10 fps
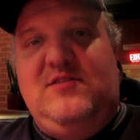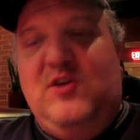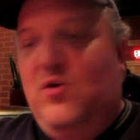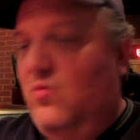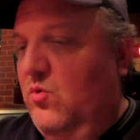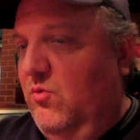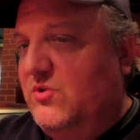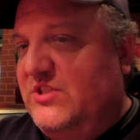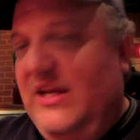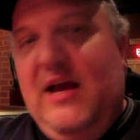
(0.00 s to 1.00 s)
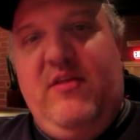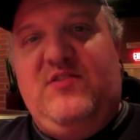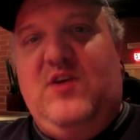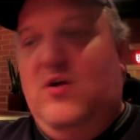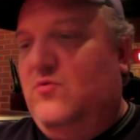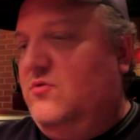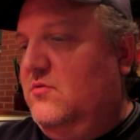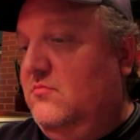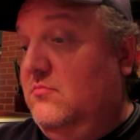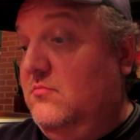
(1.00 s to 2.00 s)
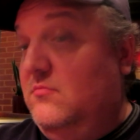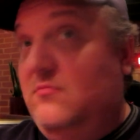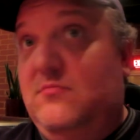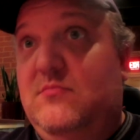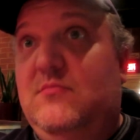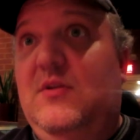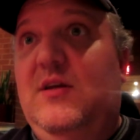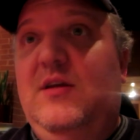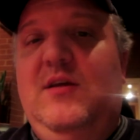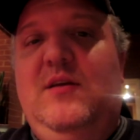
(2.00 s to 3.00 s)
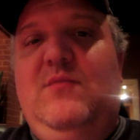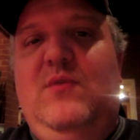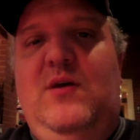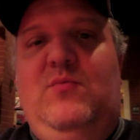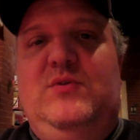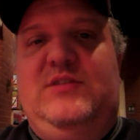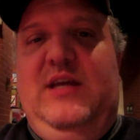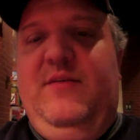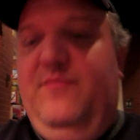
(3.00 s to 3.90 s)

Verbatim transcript: So we'll see how this goes. Avocado is amazing. Well, we'll see. It's